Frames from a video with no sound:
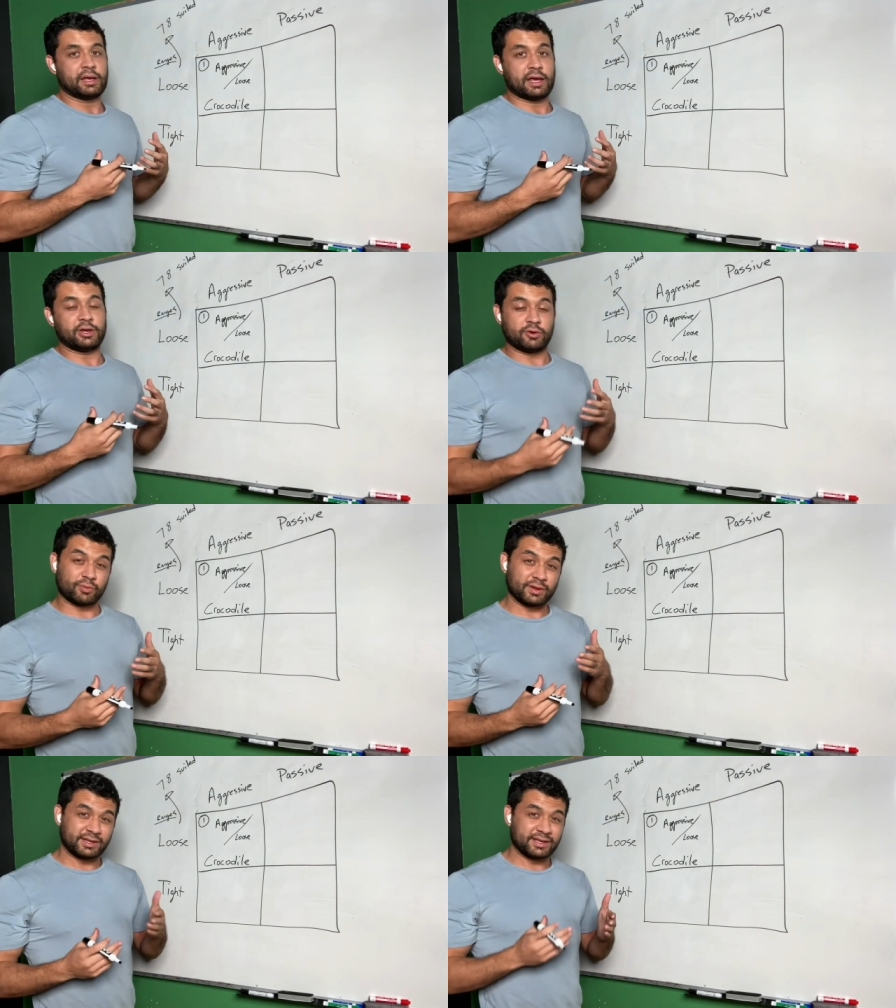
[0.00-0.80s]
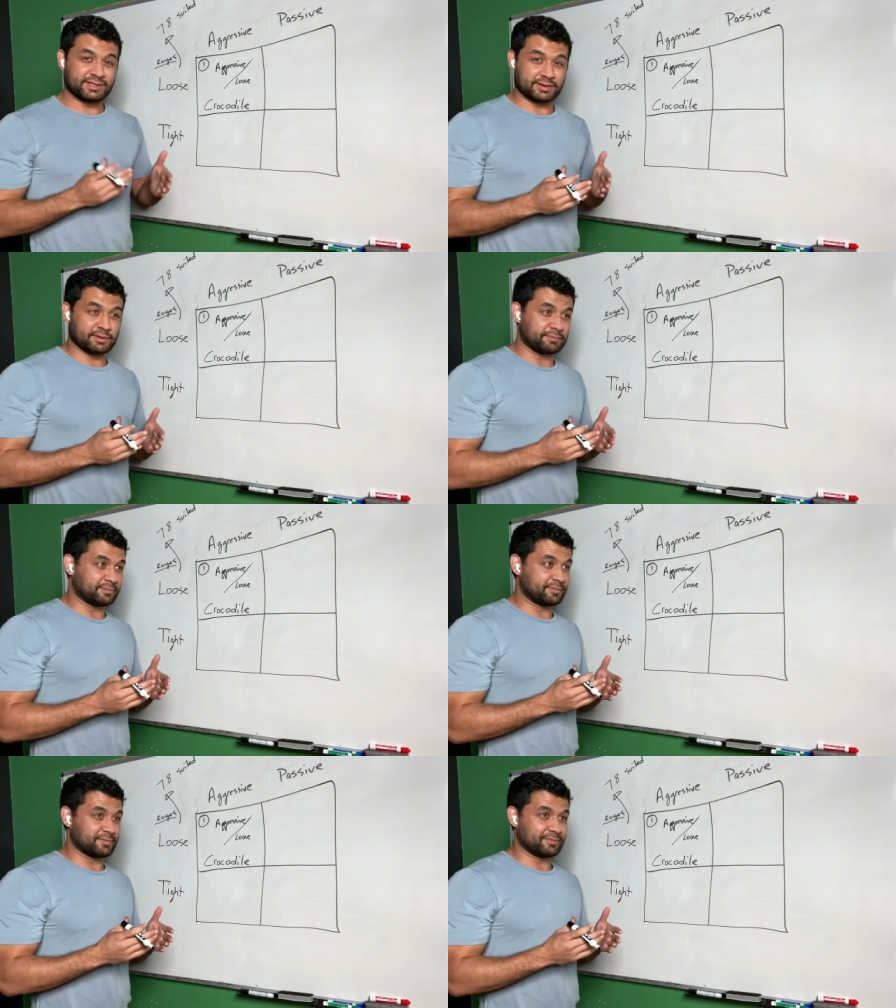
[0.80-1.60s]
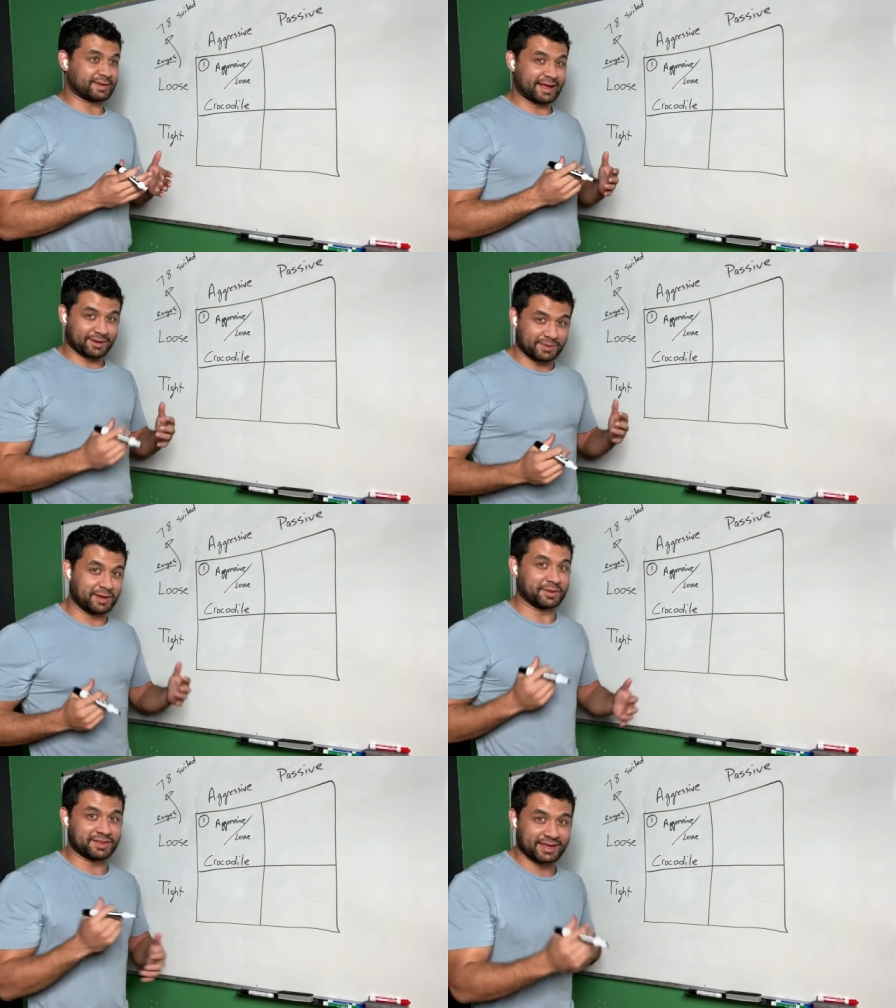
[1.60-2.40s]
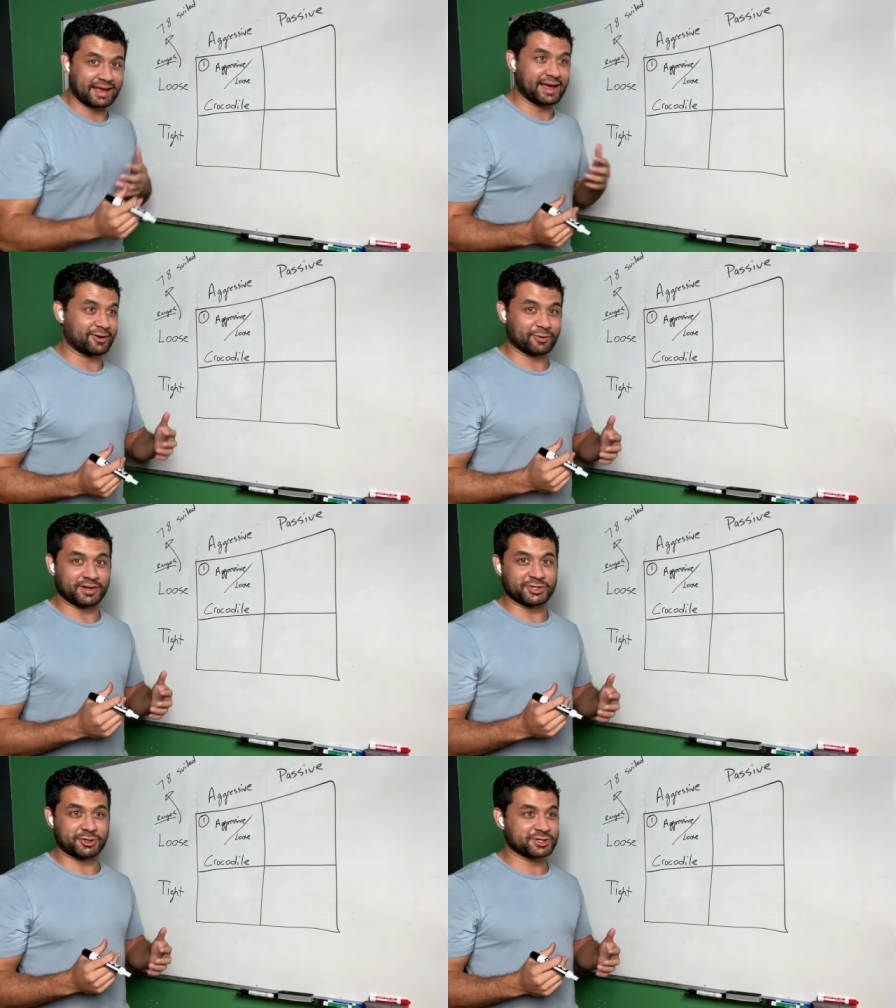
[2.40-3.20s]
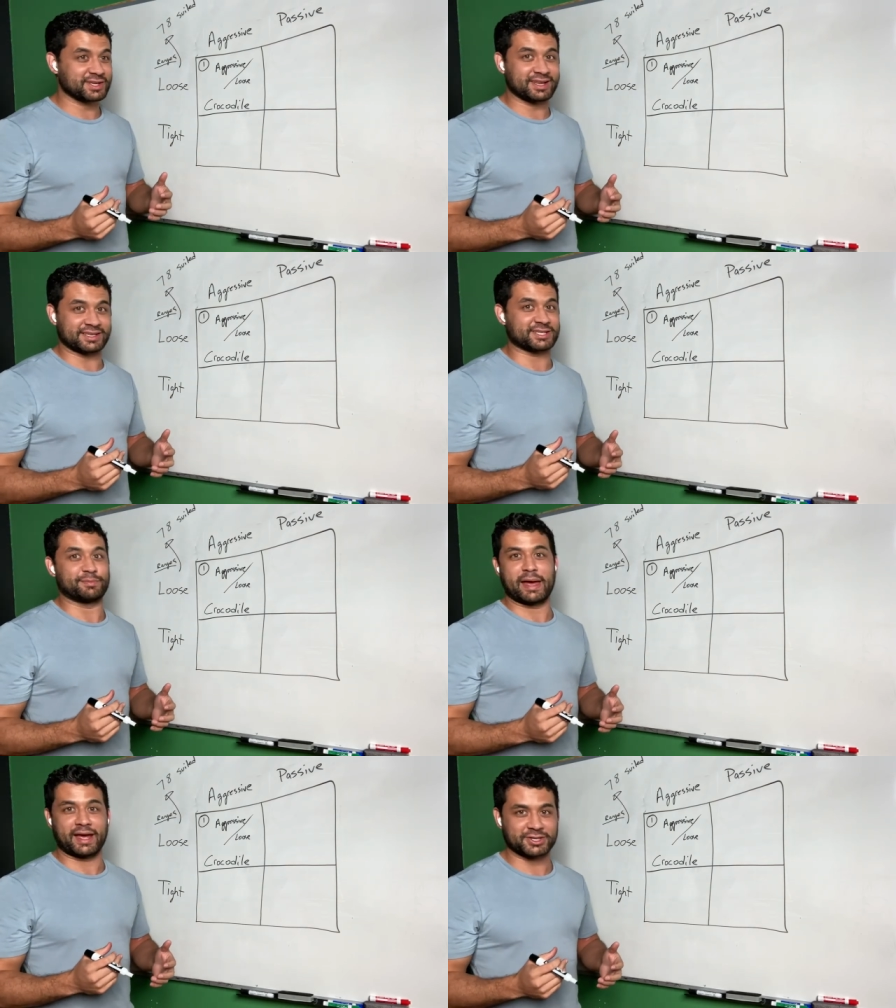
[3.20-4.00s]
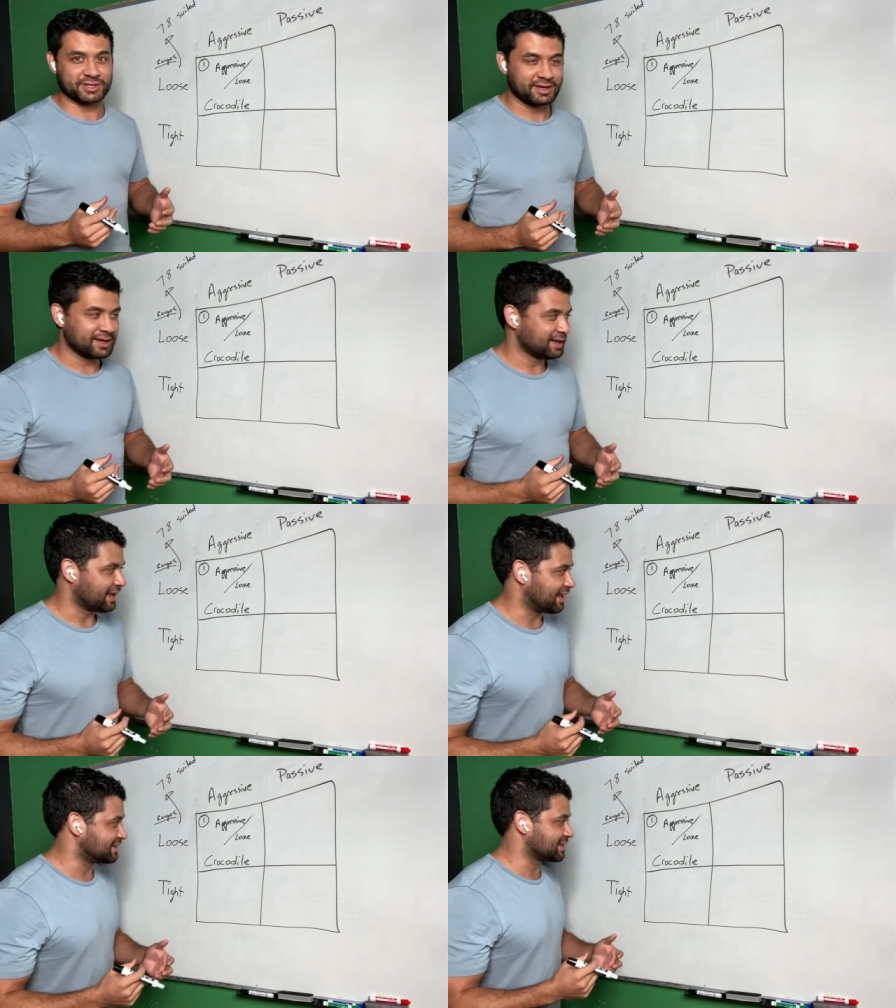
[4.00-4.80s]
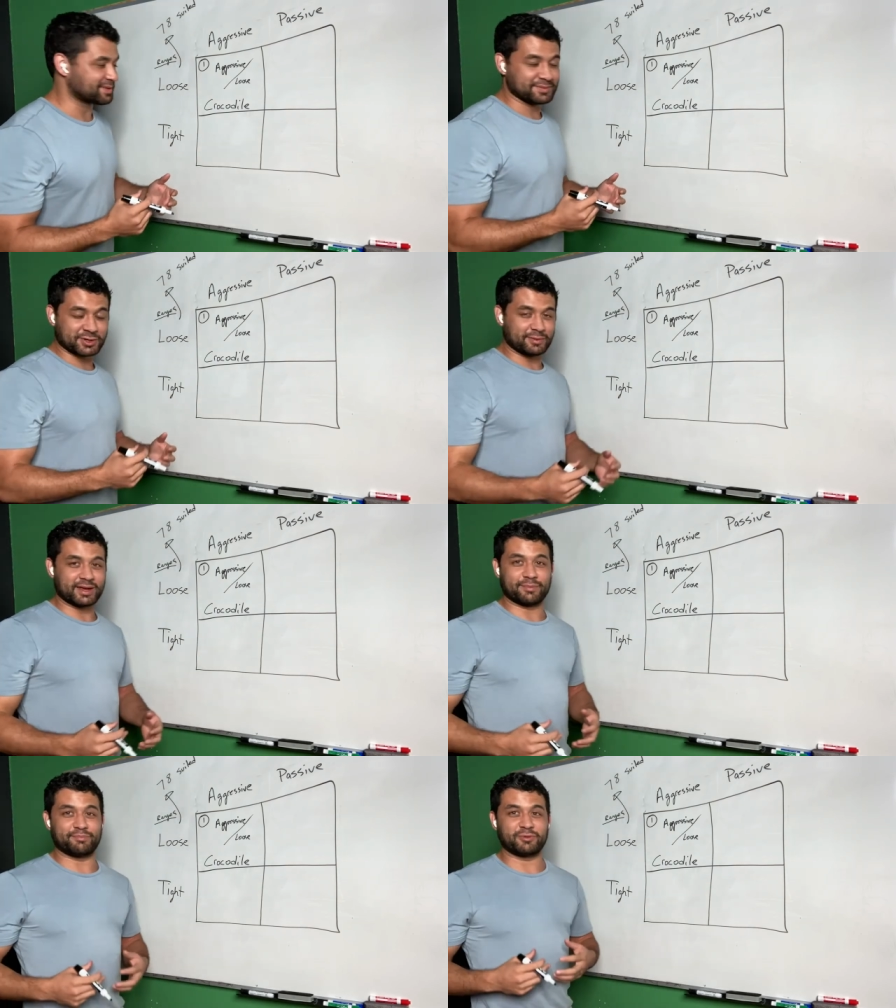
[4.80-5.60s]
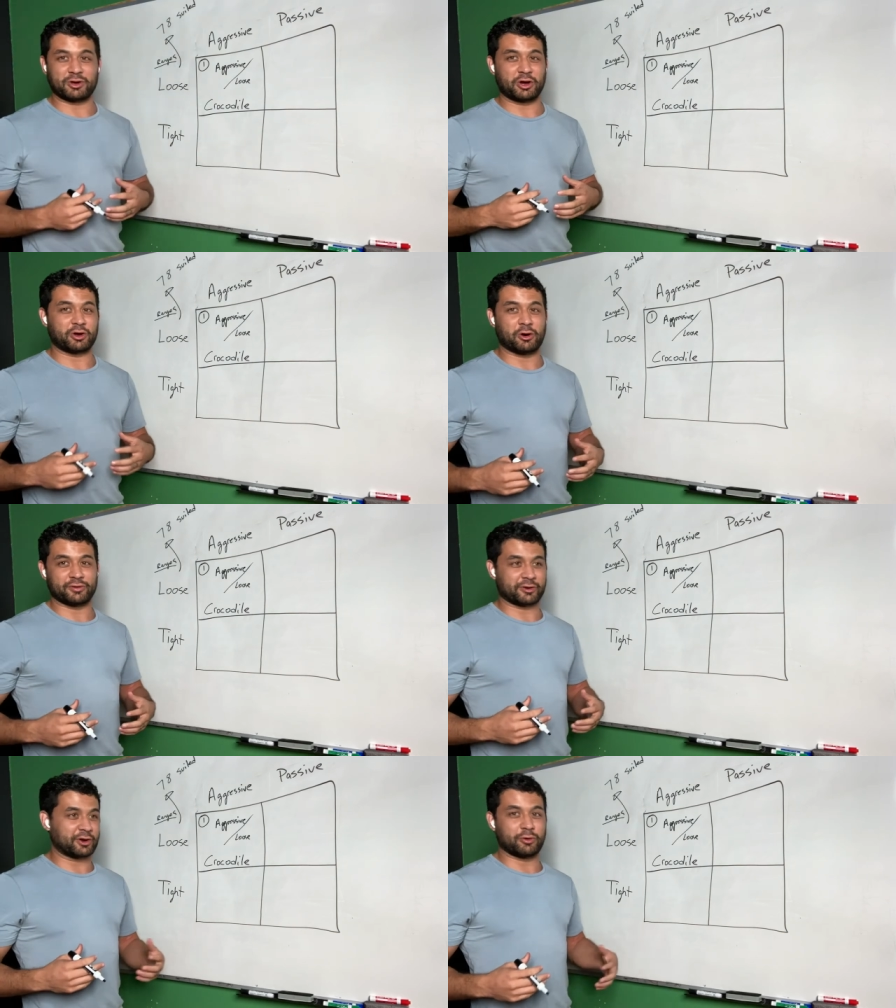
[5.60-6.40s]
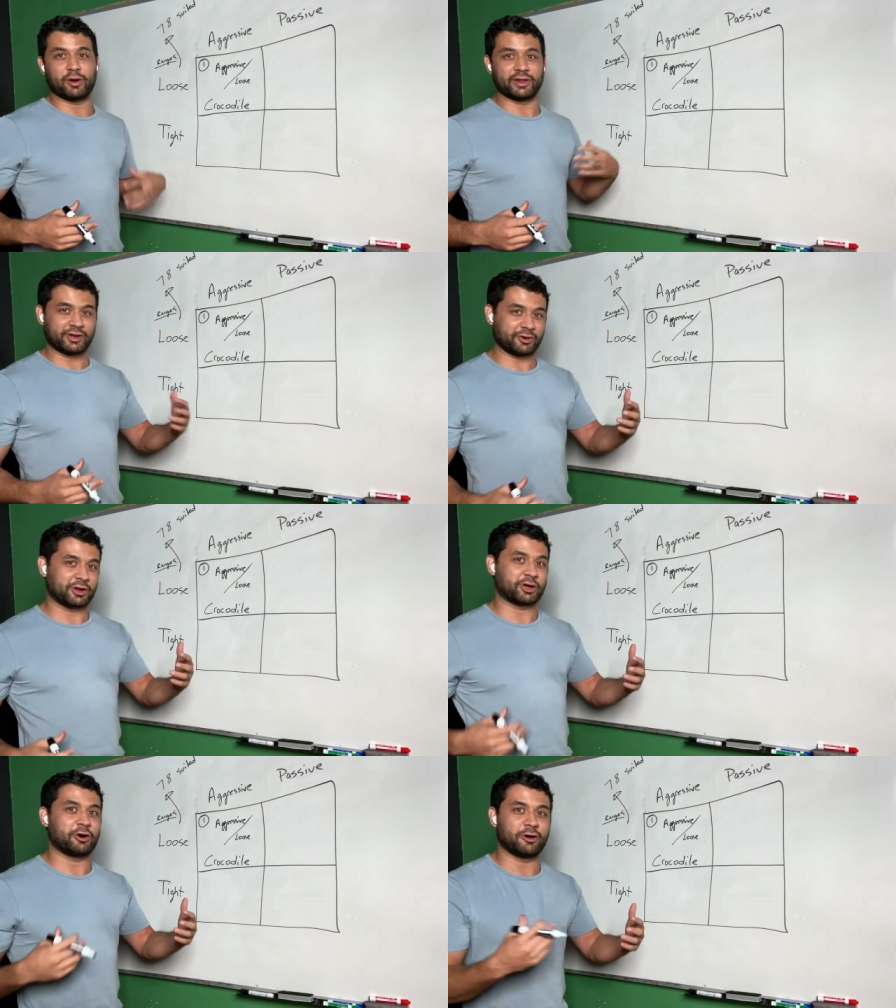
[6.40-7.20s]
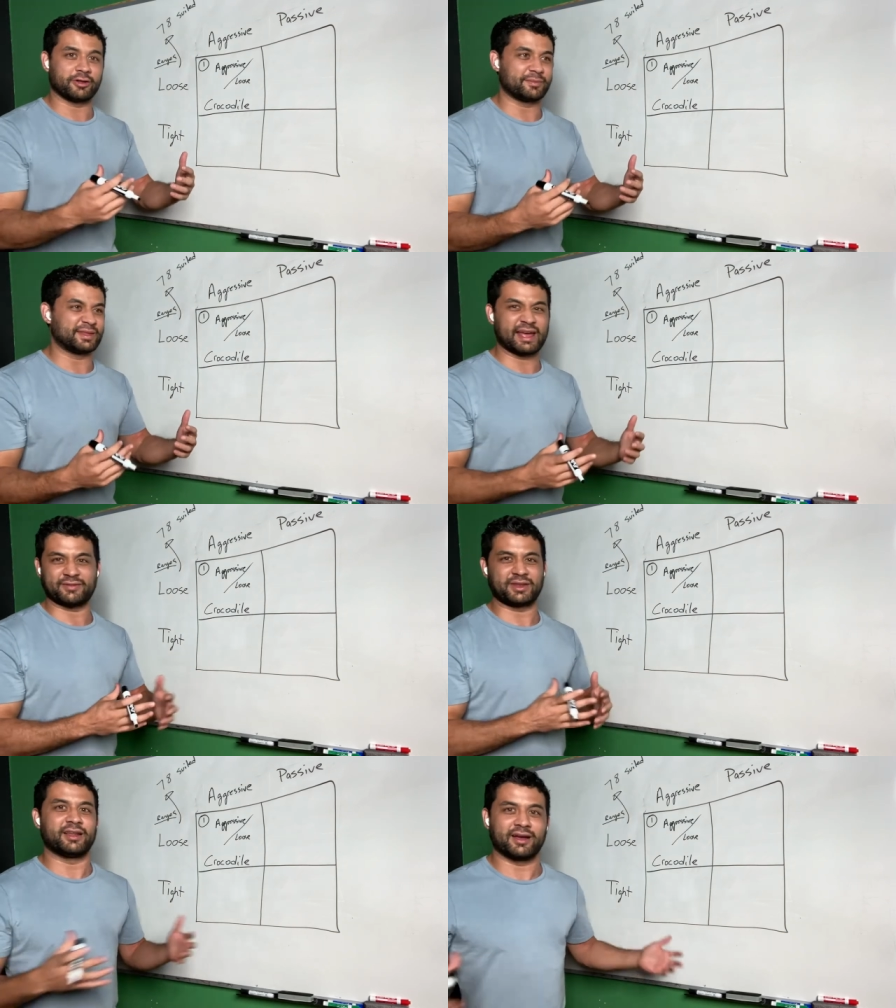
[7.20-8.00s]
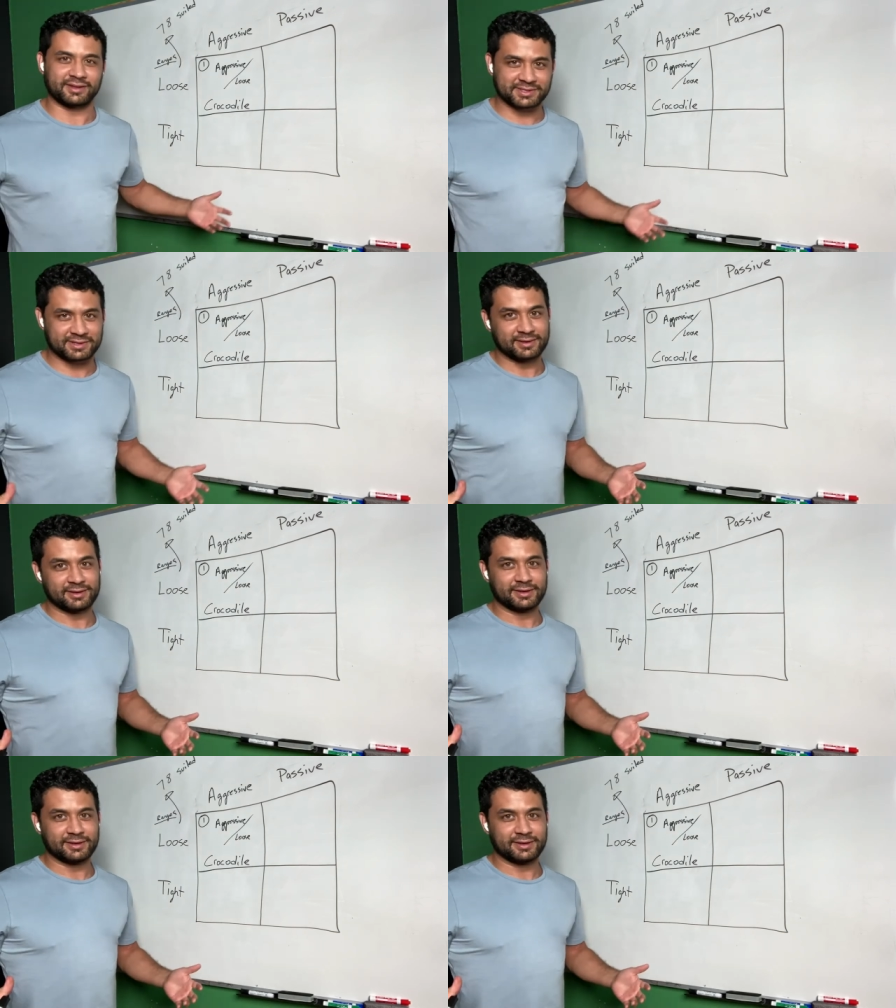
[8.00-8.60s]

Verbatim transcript: And you really need to Kind of be able to think ahead, or else you're just gonna get smashed. And sometimes you're gonna make a, a call. They're gonna go all in. You're gonna call them, and they have the nuts.